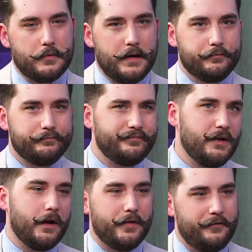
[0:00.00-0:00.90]
and
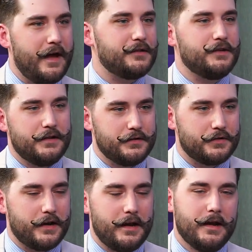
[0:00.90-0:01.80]
the fashion
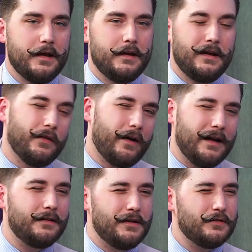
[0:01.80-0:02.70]
industry even though I
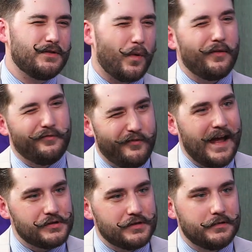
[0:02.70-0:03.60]
hate to use the word
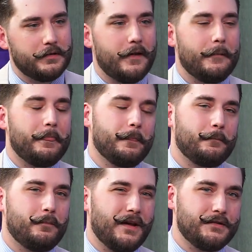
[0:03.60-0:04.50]
fashion
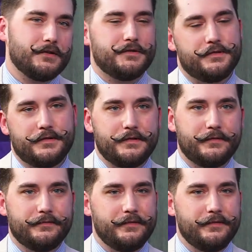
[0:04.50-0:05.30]
because there's,